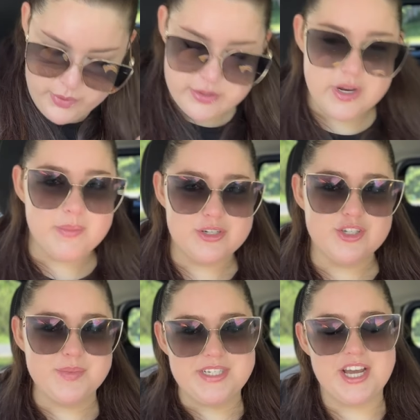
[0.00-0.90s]
There's not much
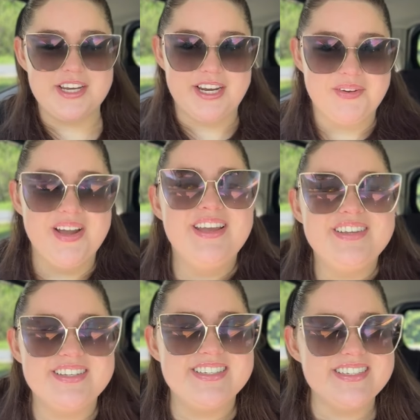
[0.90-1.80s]
to be done anyway.
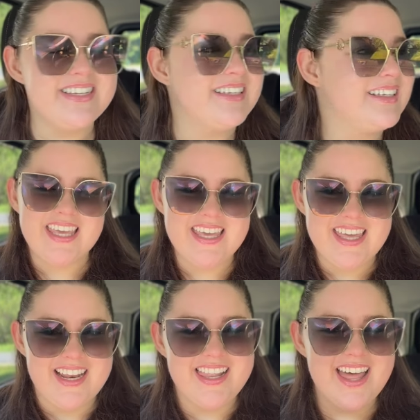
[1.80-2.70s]

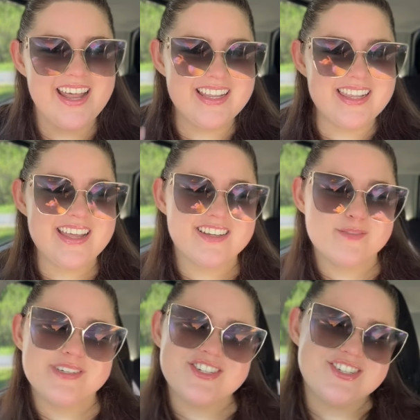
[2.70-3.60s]
Eat a lot of lettuce,
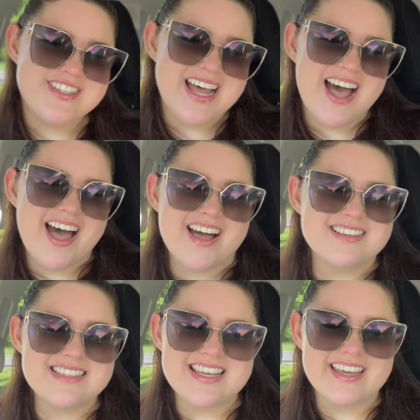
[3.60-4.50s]
but you're
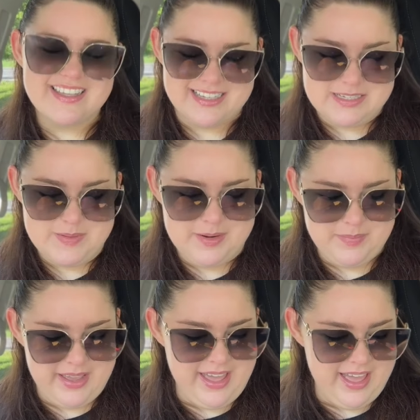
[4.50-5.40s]
toxic. That's been in
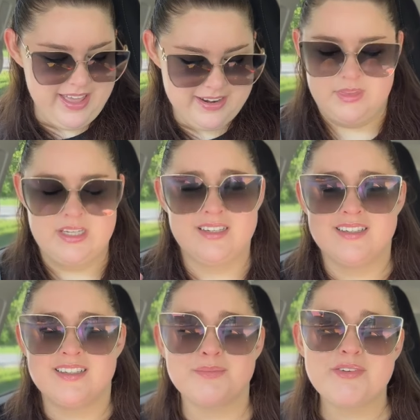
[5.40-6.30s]
my head.
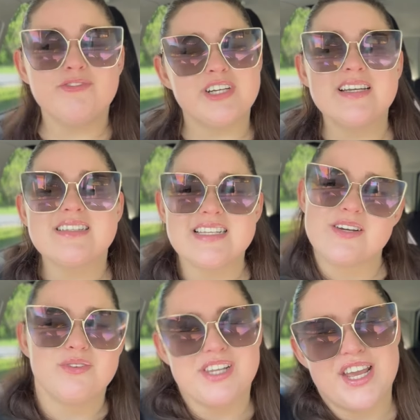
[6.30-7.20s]
No, my friends, they
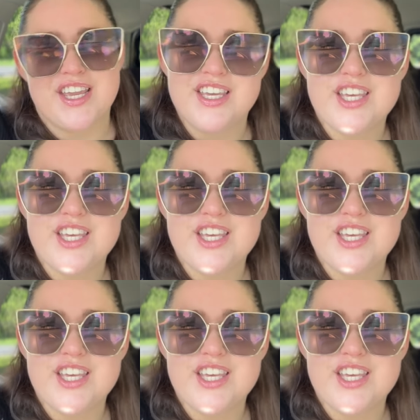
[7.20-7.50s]
don't like